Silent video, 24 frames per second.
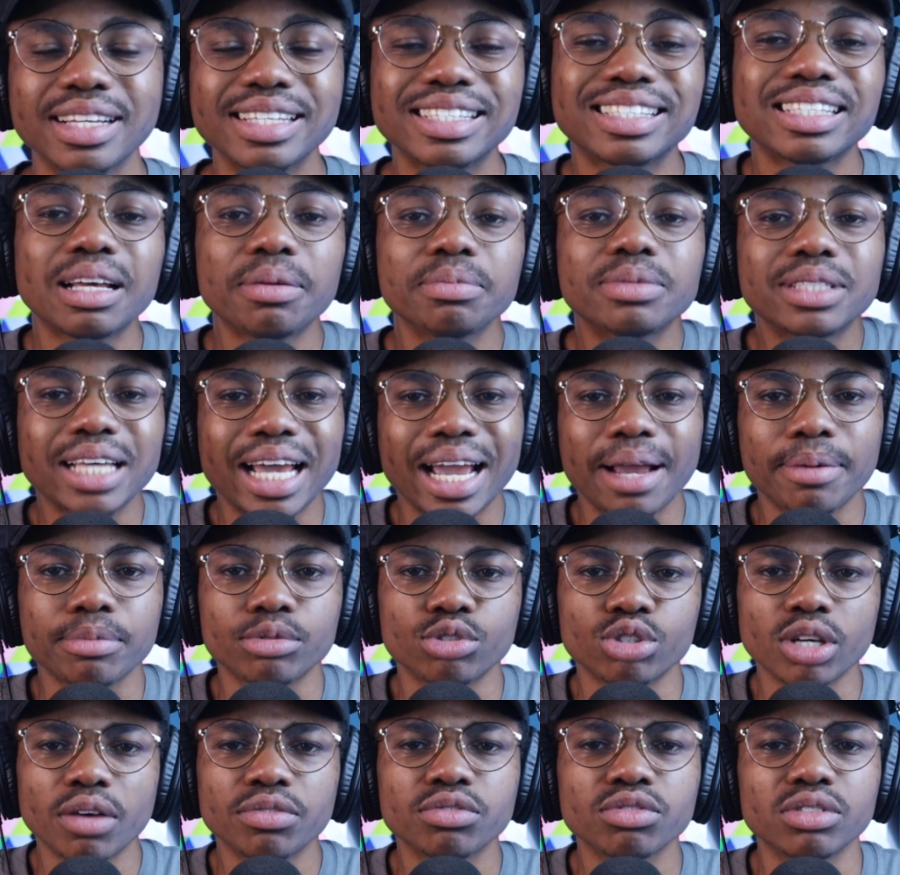
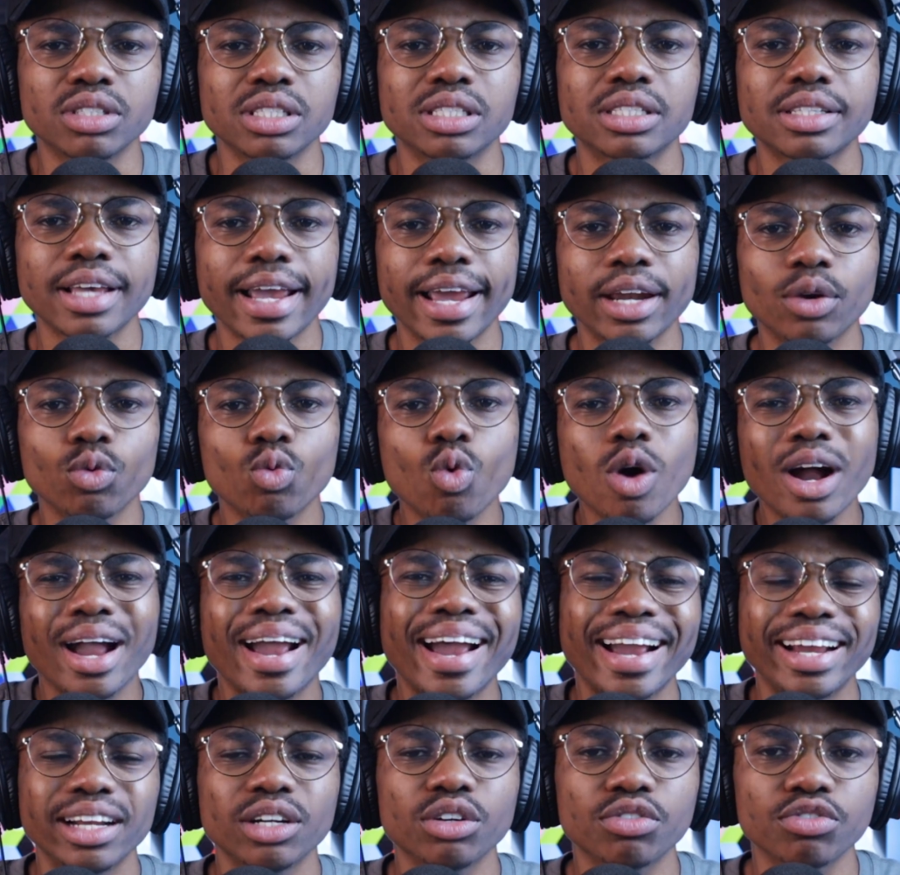Sometimes you have to decide what
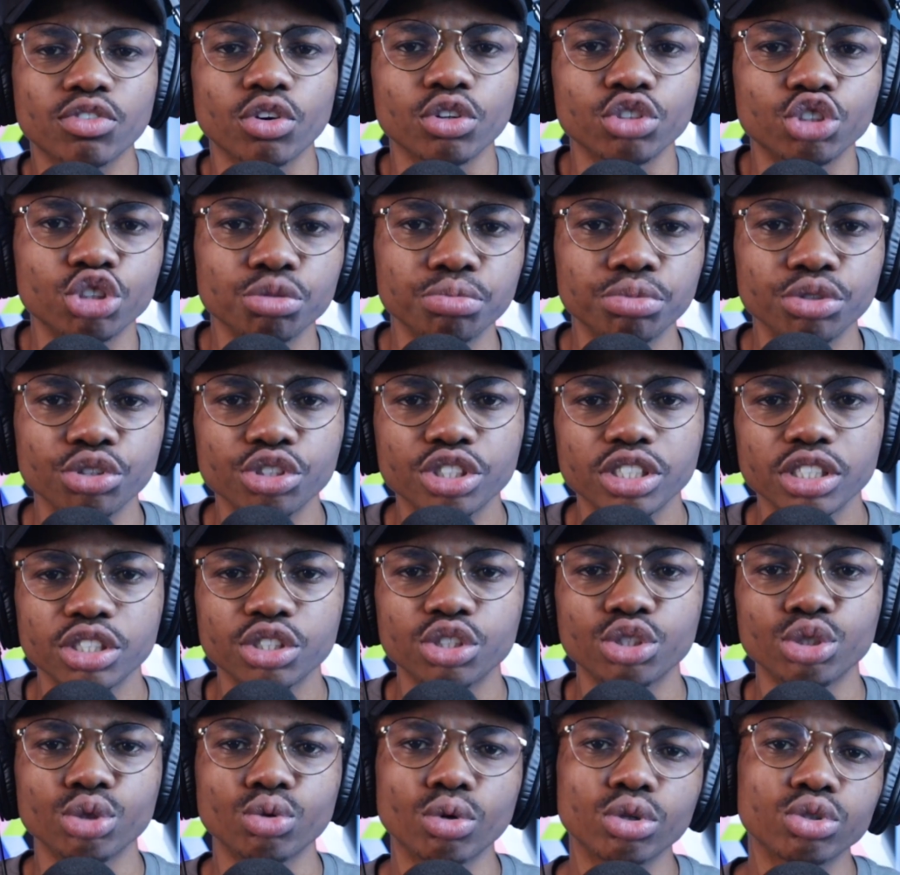kind of
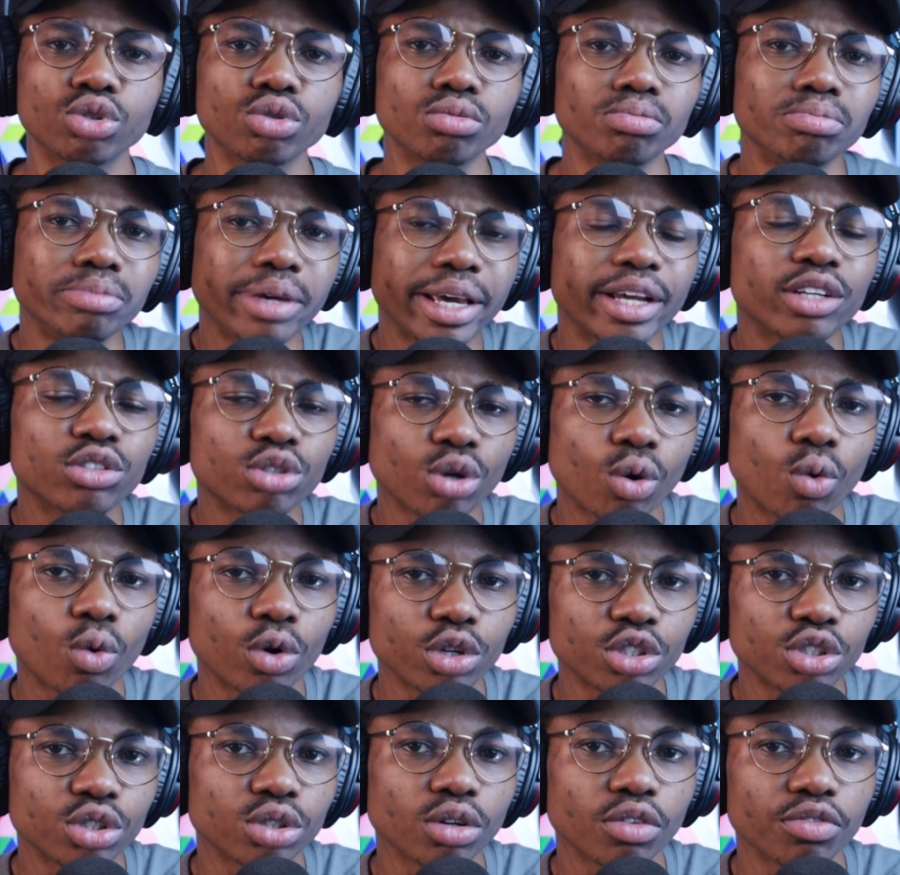contributions you want to make
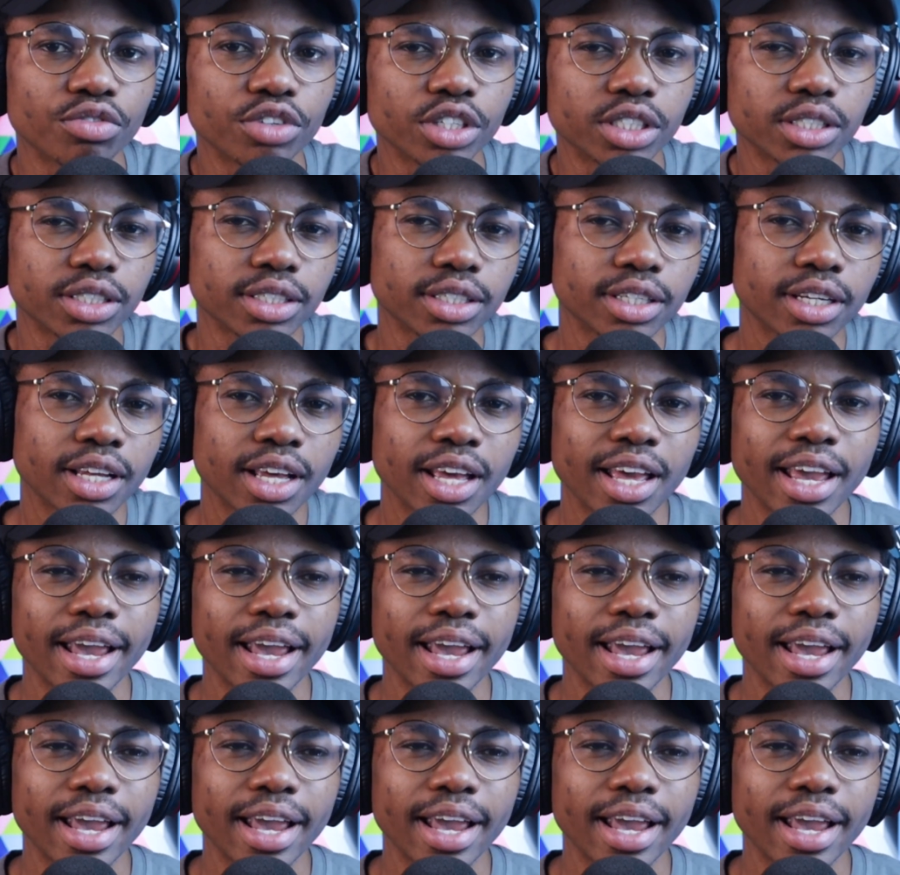towards your vision.